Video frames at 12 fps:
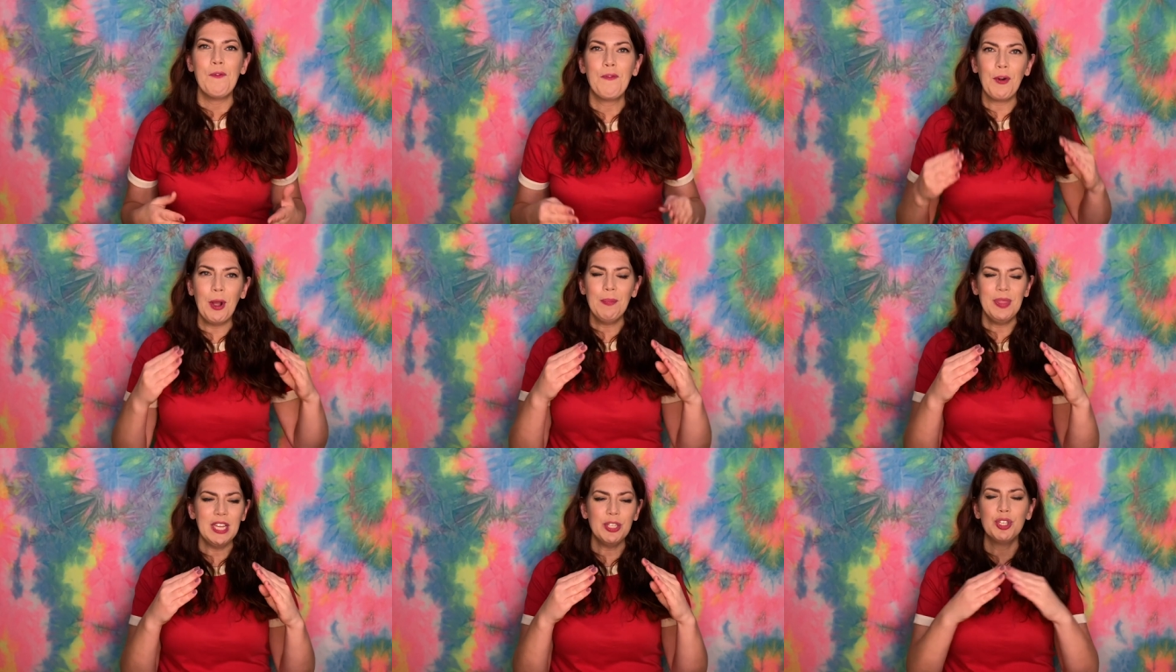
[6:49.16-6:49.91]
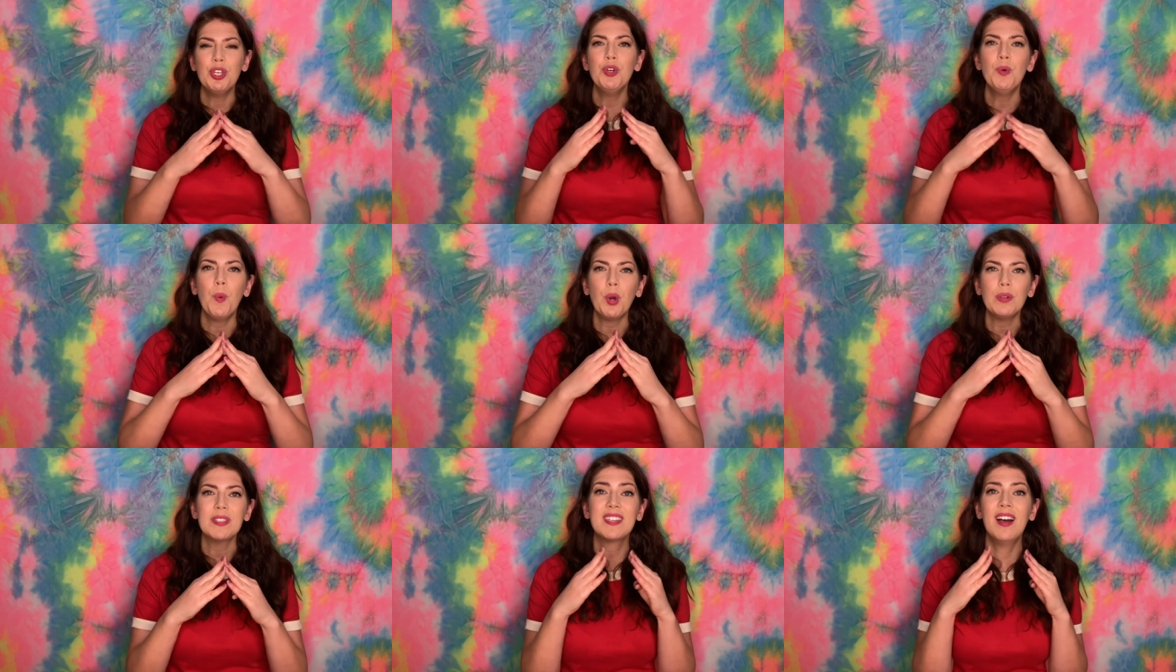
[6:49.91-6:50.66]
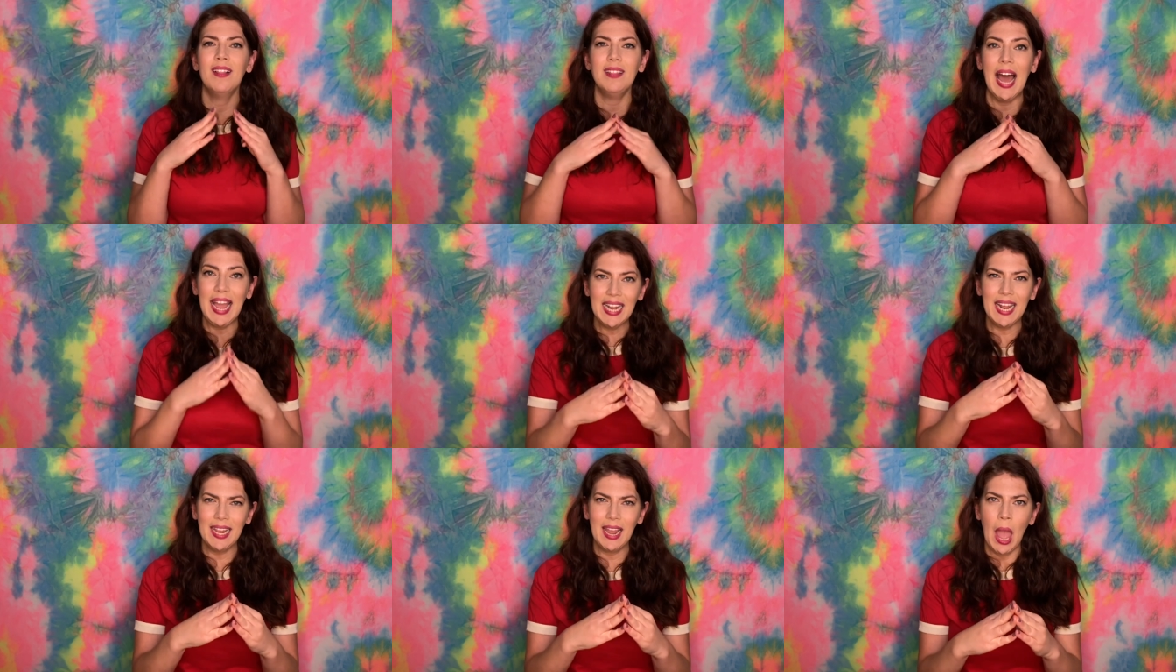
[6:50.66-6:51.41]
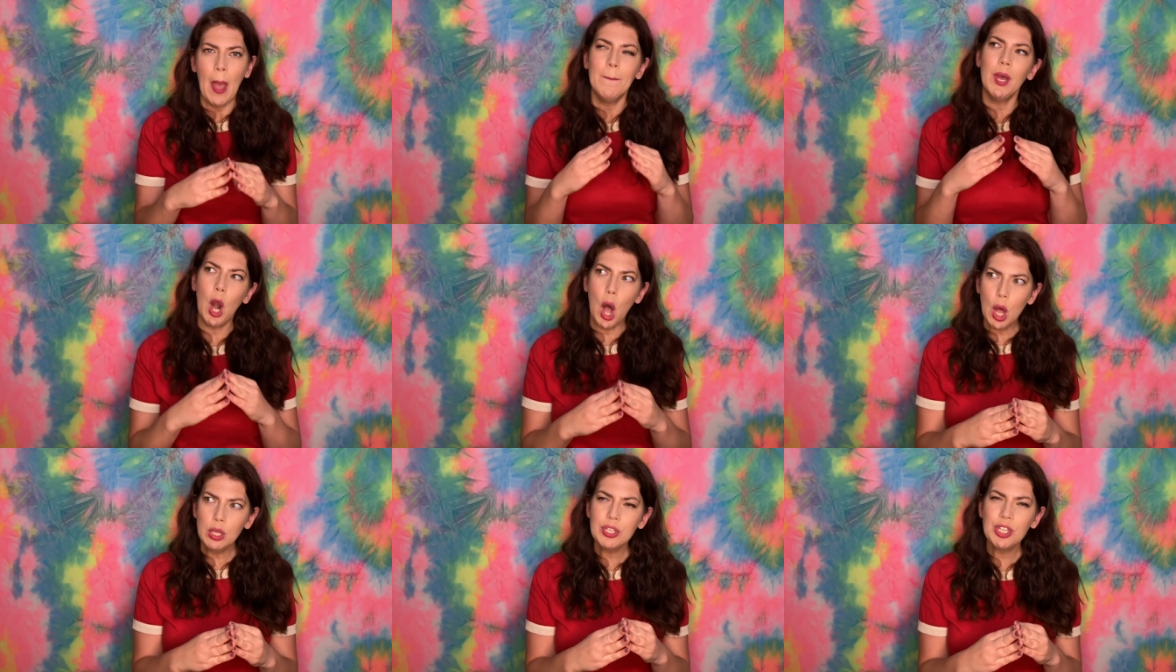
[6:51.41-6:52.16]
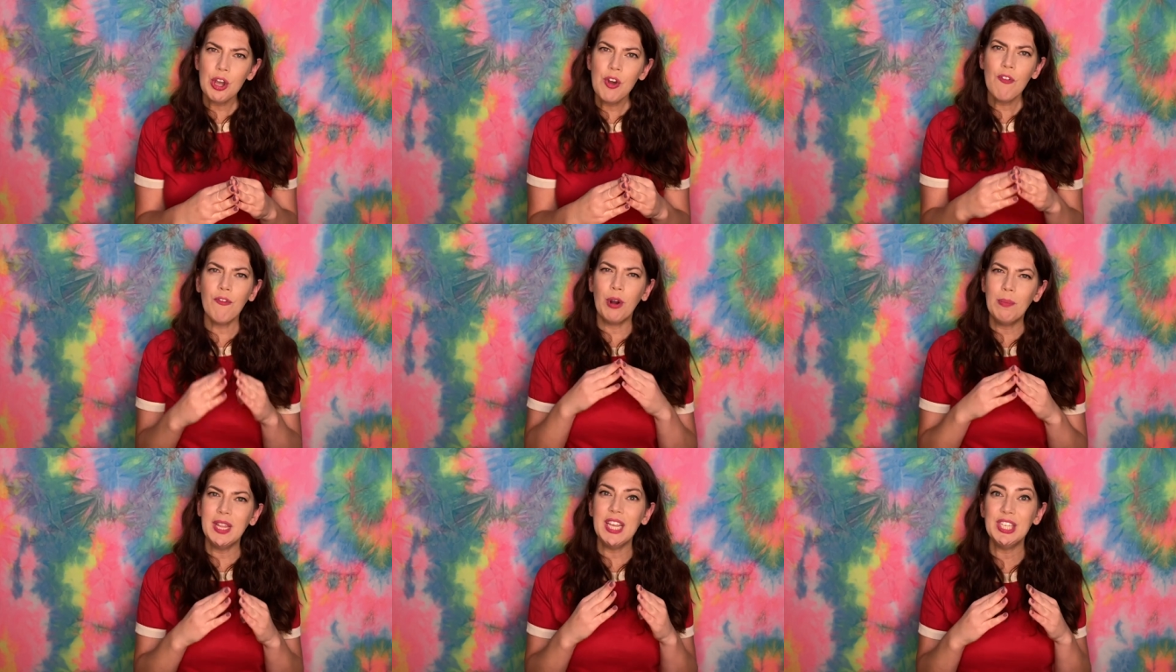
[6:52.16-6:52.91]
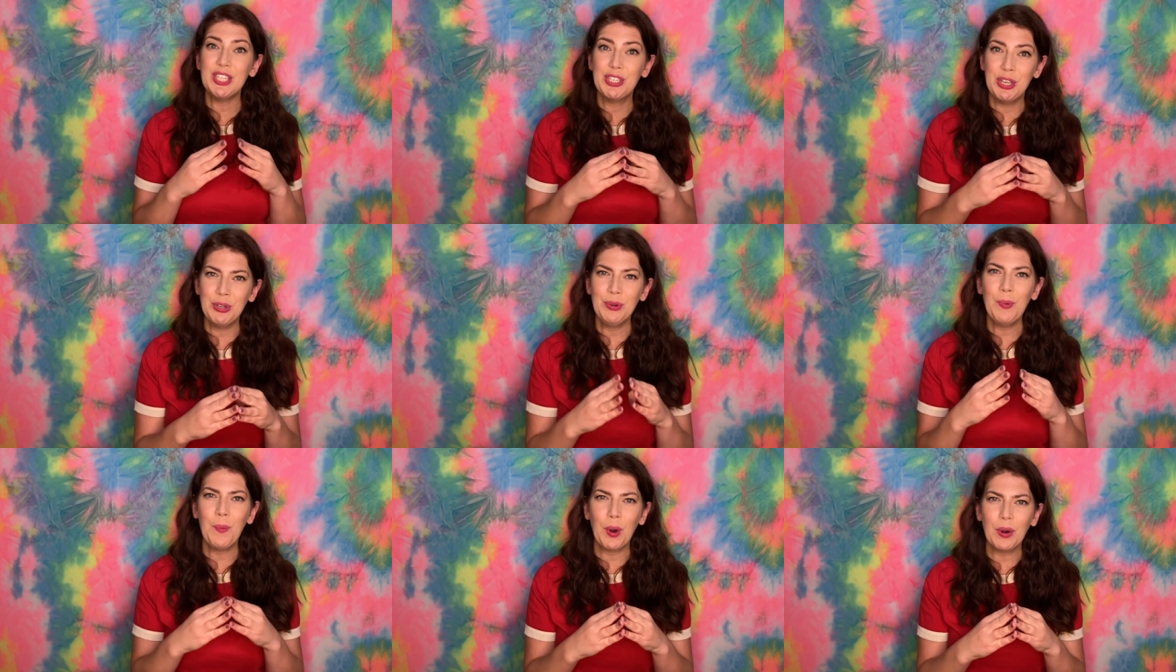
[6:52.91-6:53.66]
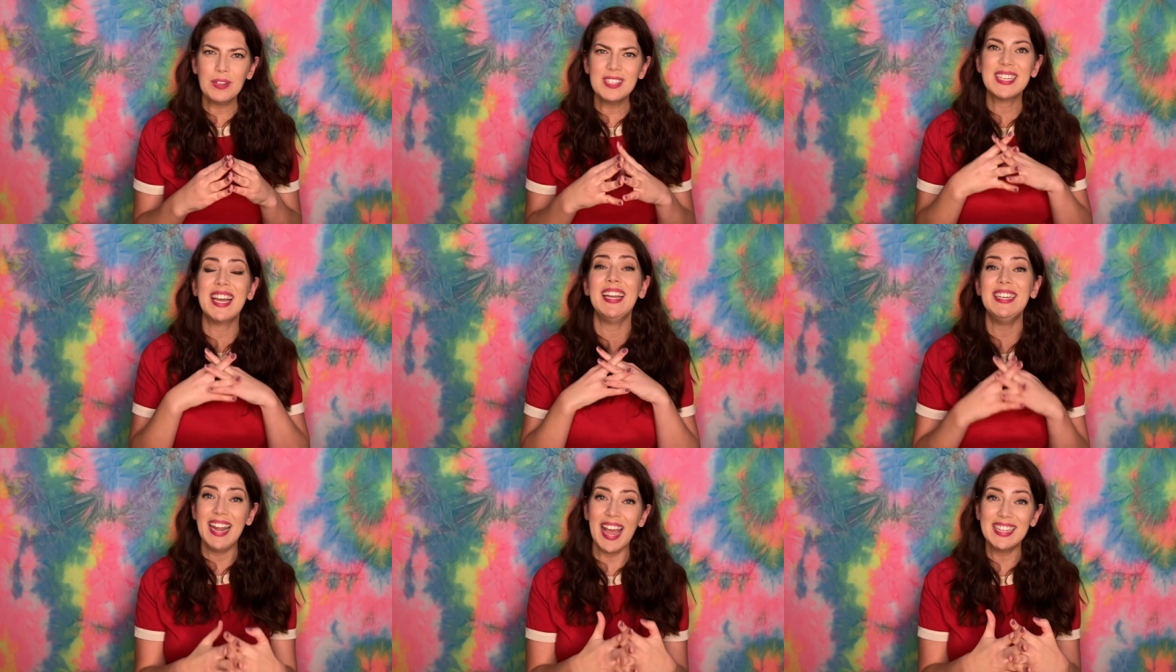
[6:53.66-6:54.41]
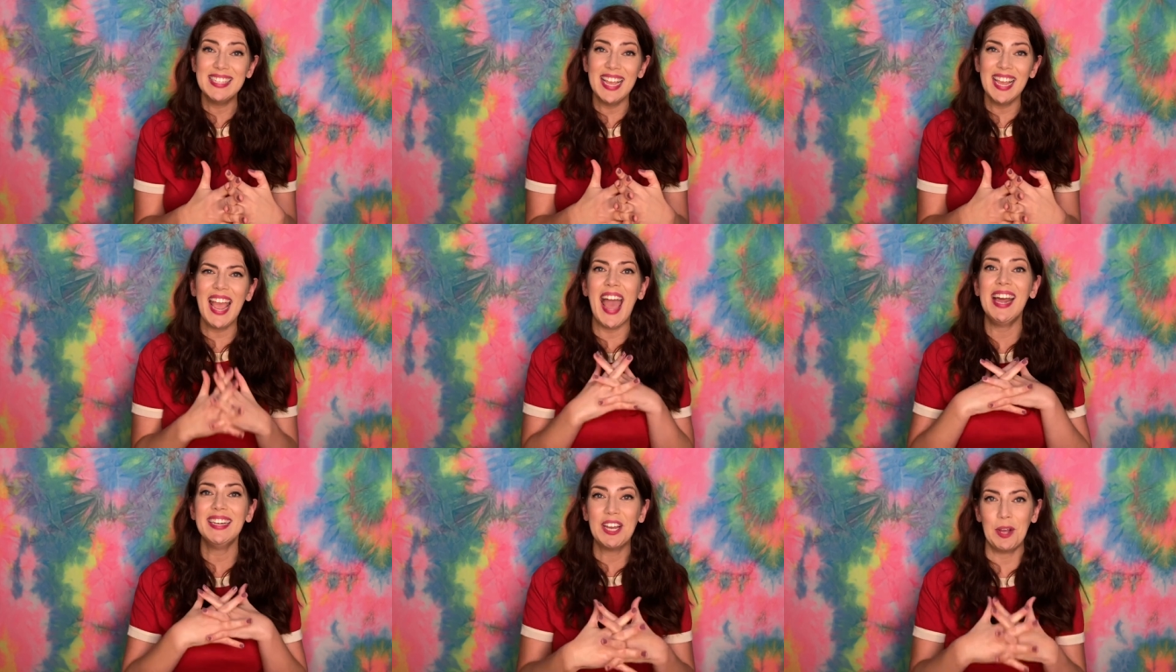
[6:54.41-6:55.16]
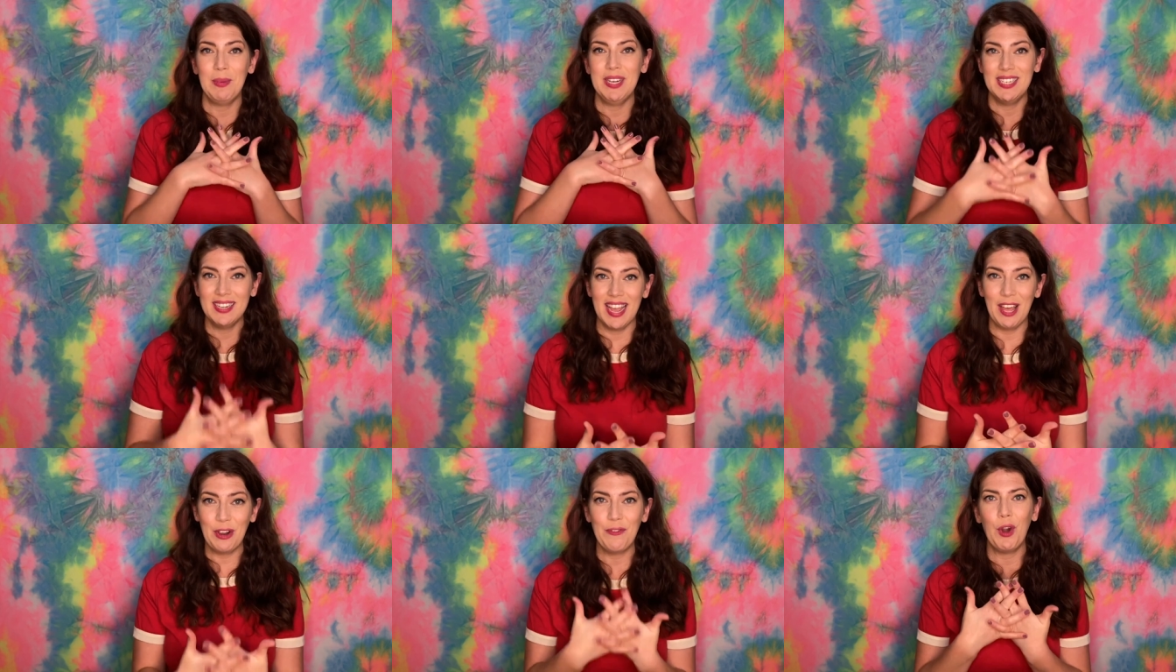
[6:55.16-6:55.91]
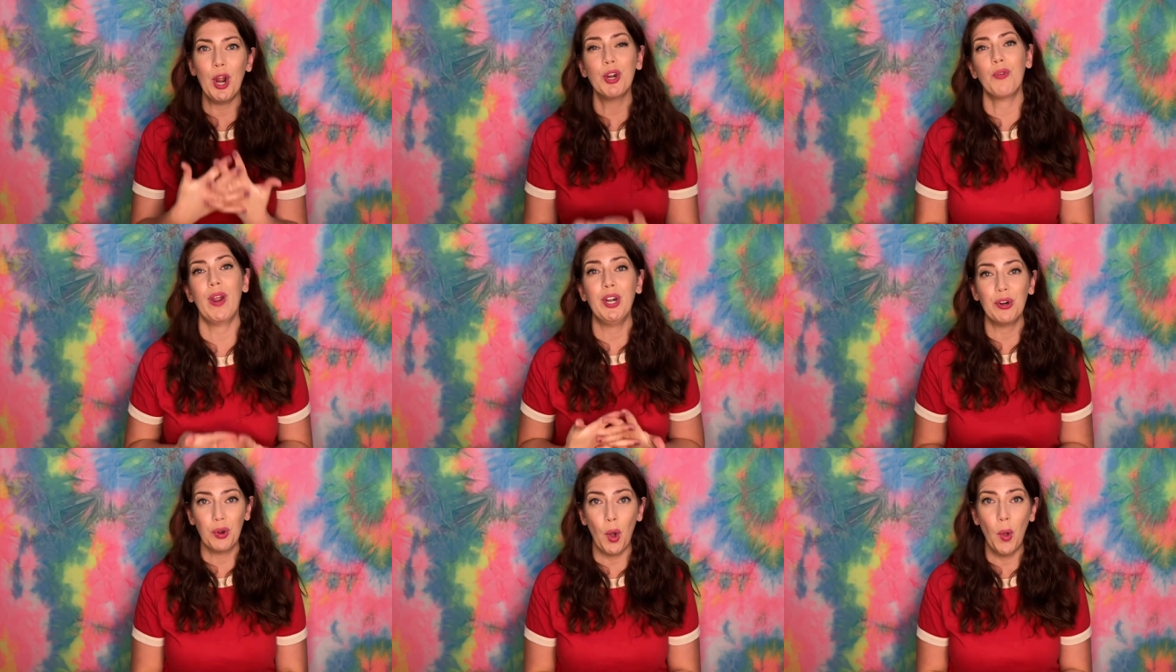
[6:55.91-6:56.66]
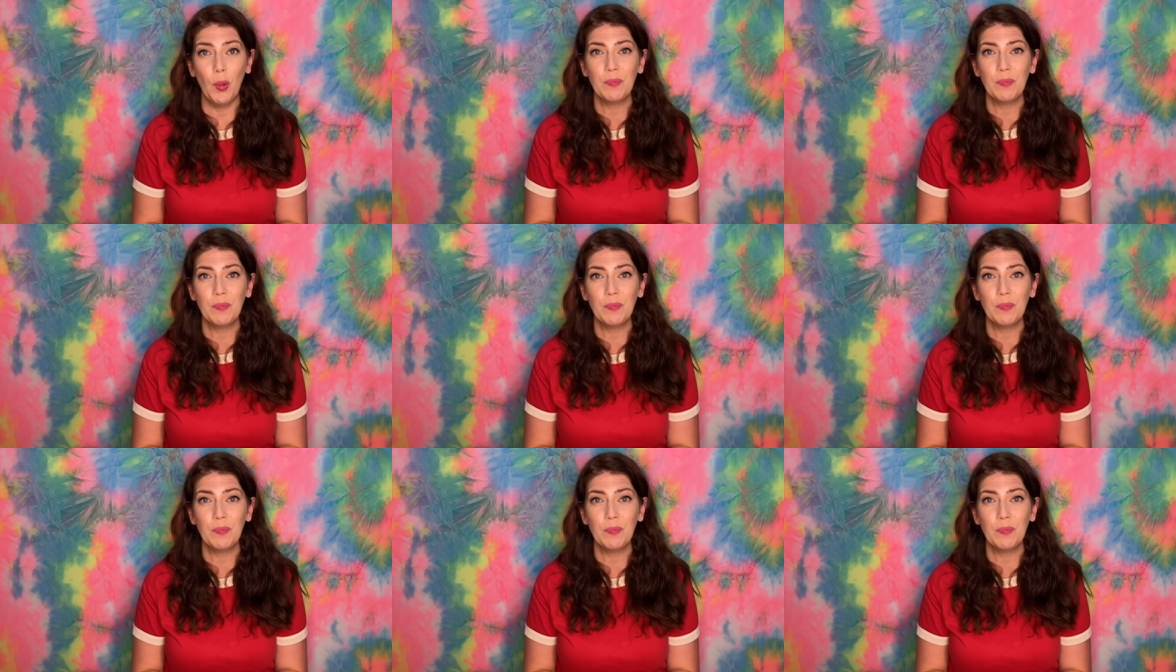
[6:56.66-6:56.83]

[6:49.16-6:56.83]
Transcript: from these two worlds colliding, but also from these two worlds connecting and coming together for a greater goal.